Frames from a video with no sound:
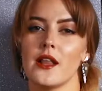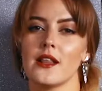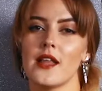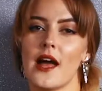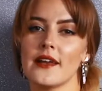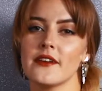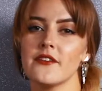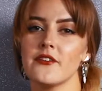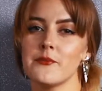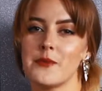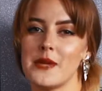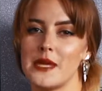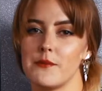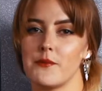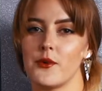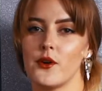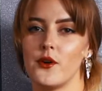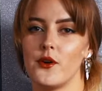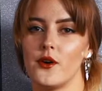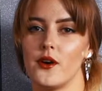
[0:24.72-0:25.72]
a lot of
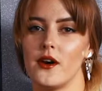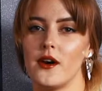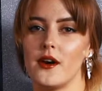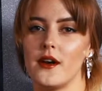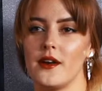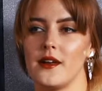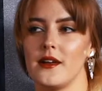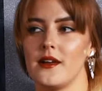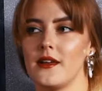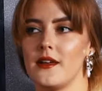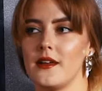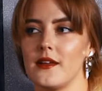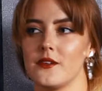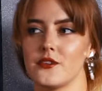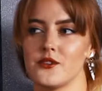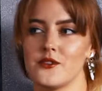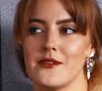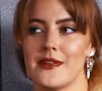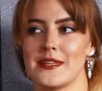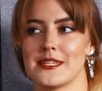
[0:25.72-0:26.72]
people,
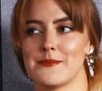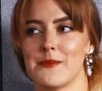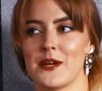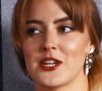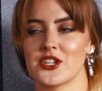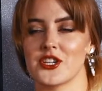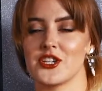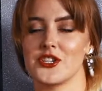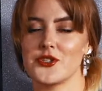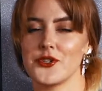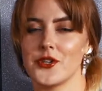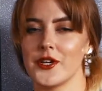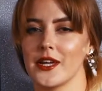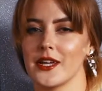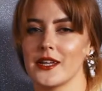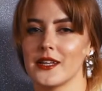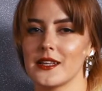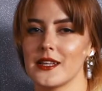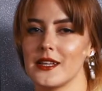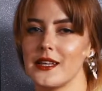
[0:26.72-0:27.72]
especially
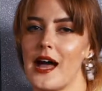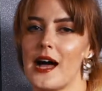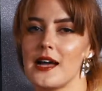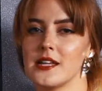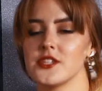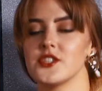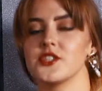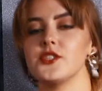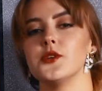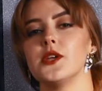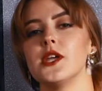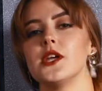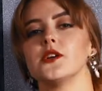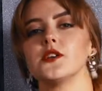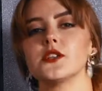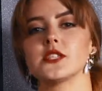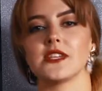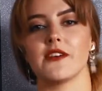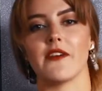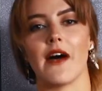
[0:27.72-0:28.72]
during the last two
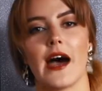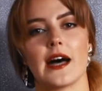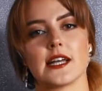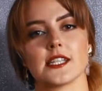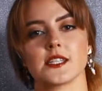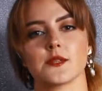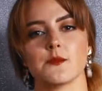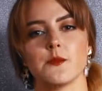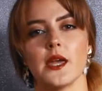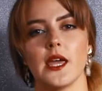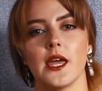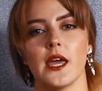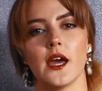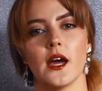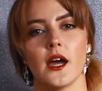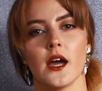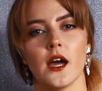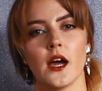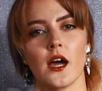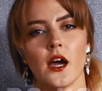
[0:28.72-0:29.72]
years, have asked me
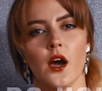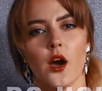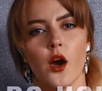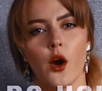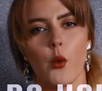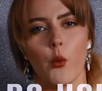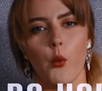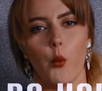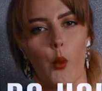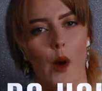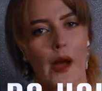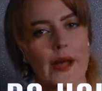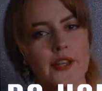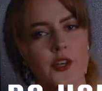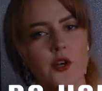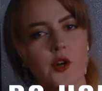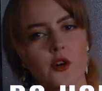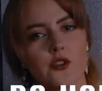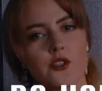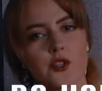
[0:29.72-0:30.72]
why do
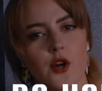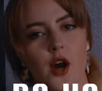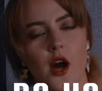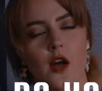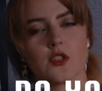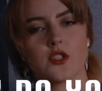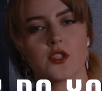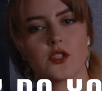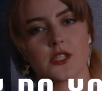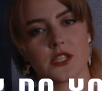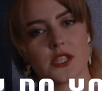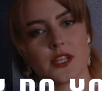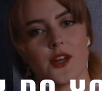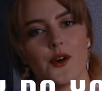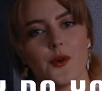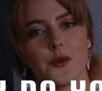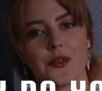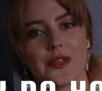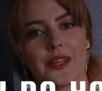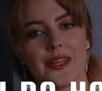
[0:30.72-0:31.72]
you go to concerts
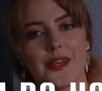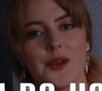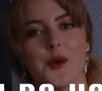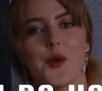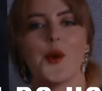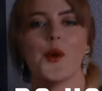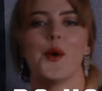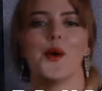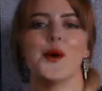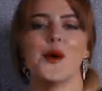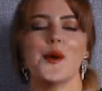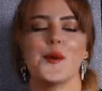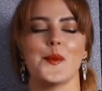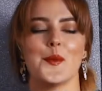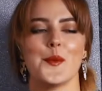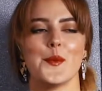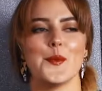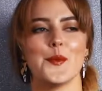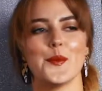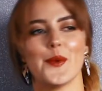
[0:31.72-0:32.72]
alone?
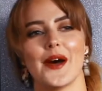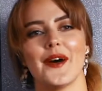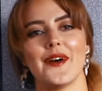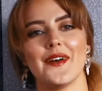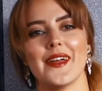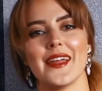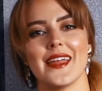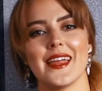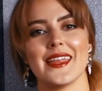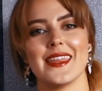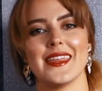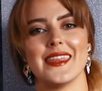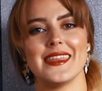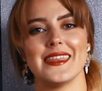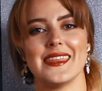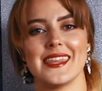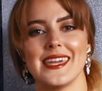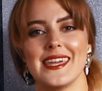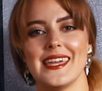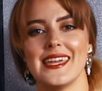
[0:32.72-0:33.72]
Well,
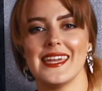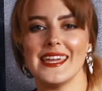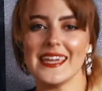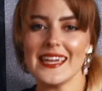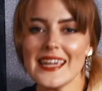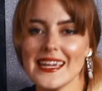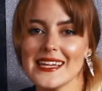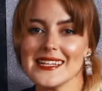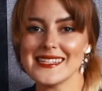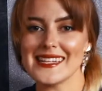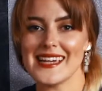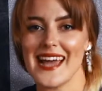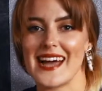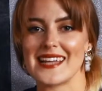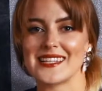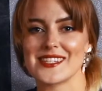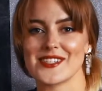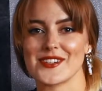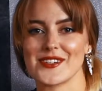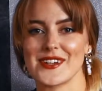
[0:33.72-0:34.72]
the easy
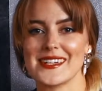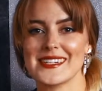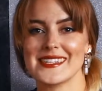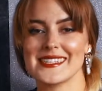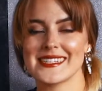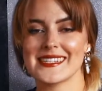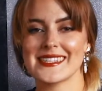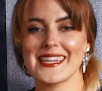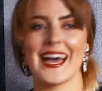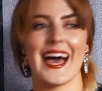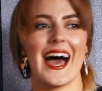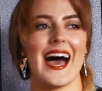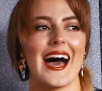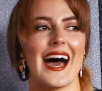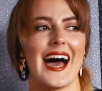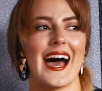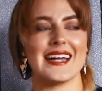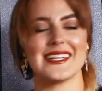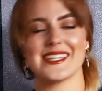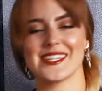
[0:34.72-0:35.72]
answer is
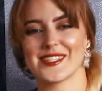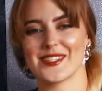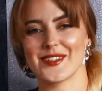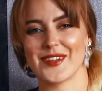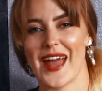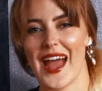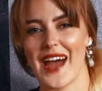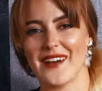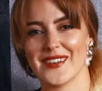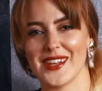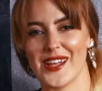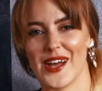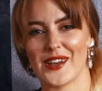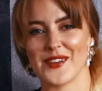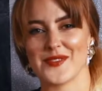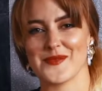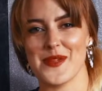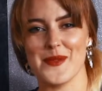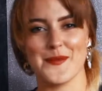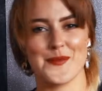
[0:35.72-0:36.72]
I just don't have a
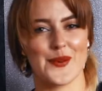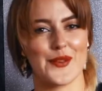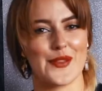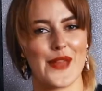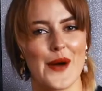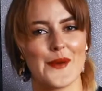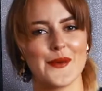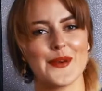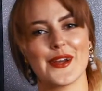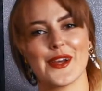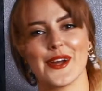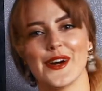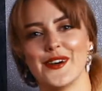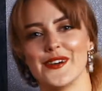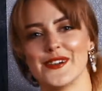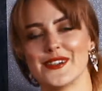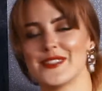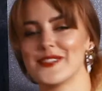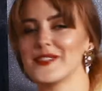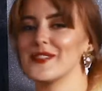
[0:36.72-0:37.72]
lot of people that would
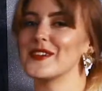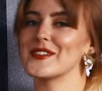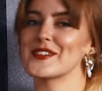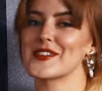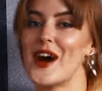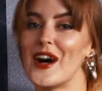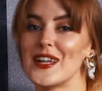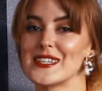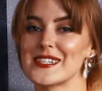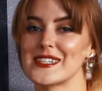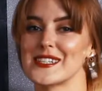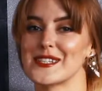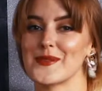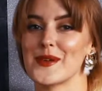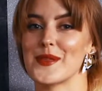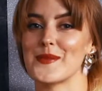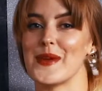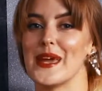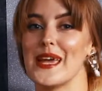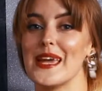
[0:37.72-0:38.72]
go to those concerts
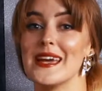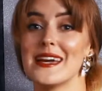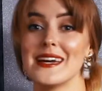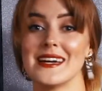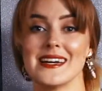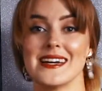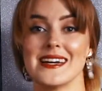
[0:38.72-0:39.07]
with me,